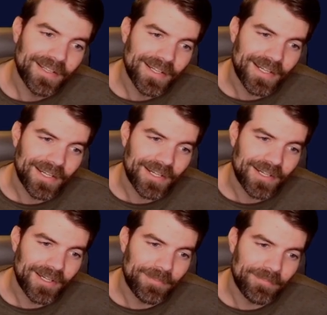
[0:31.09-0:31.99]

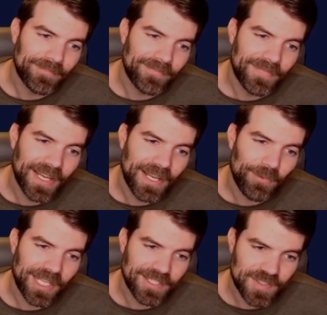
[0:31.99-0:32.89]
and we
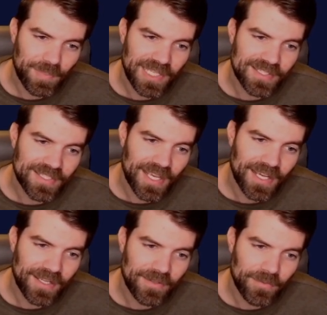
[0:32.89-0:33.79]
get the speed
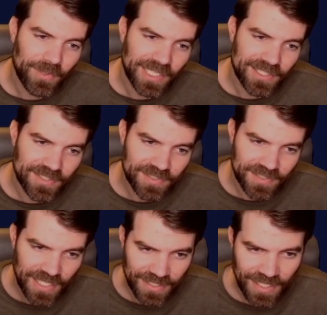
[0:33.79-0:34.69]
set, we get the
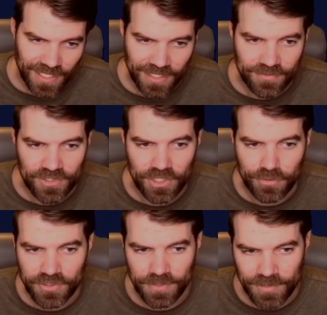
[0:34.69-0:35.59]
set that gives you
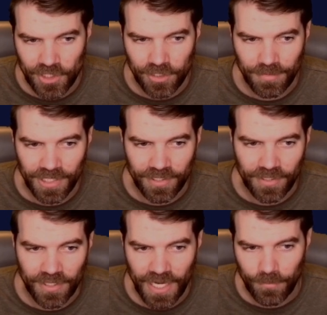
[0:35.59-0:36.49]
some turn
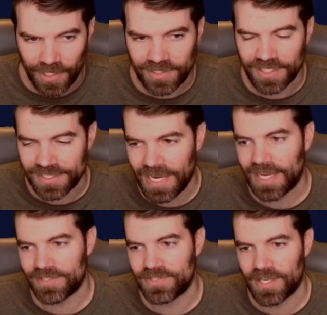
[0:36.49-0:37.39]
meter, and we get the
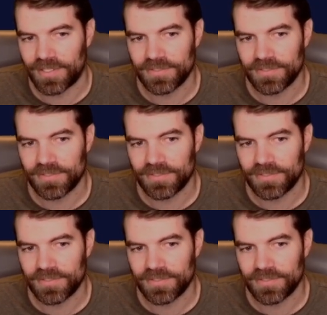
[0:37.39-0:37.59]
attack set.